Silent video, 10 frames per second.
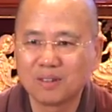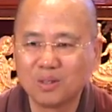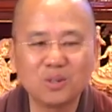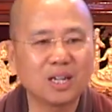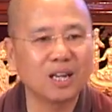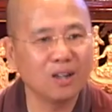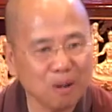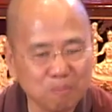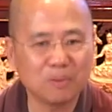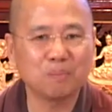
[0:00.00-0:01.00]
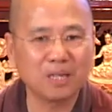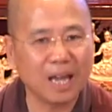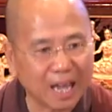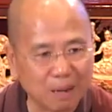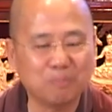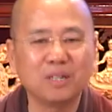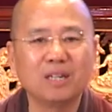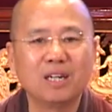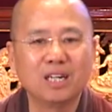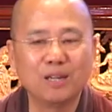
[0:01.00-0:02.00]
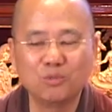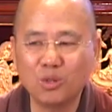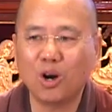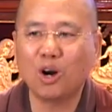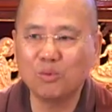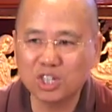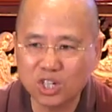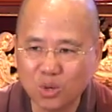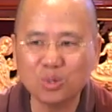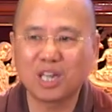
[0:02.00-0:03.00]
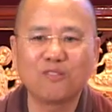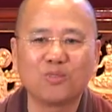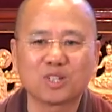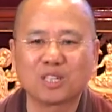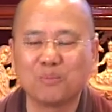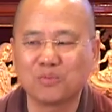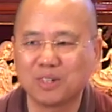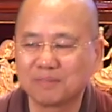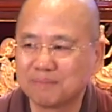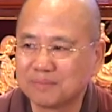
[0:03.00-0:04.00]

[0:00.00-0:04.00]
You cannot be happy if you're always looking for something.